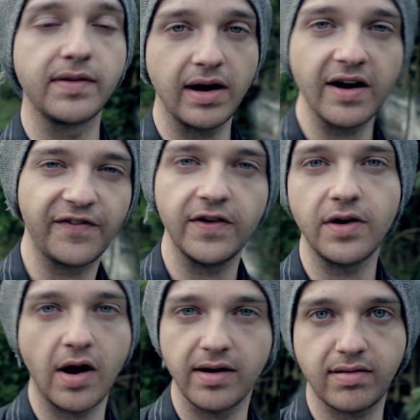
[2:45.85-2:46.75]
There's a lot of
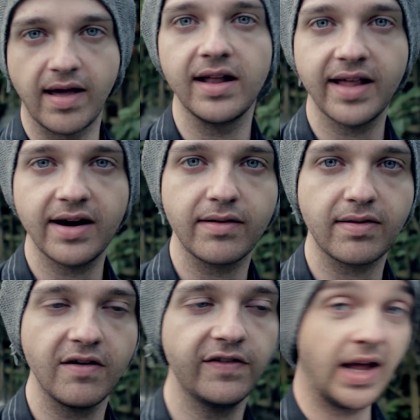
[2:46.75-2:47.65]
food on sale there and
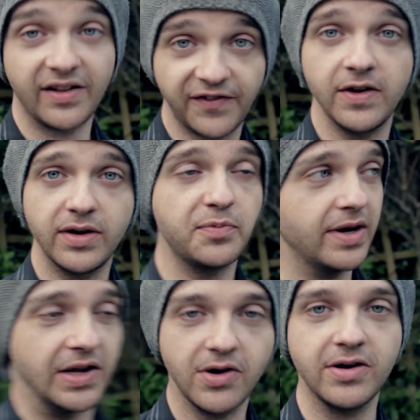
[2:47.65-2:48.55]
stuff, and the food is
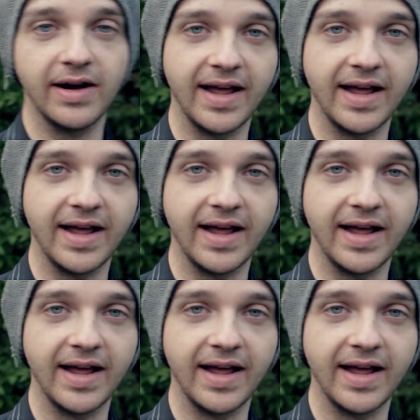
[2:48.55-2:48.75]
pretty good.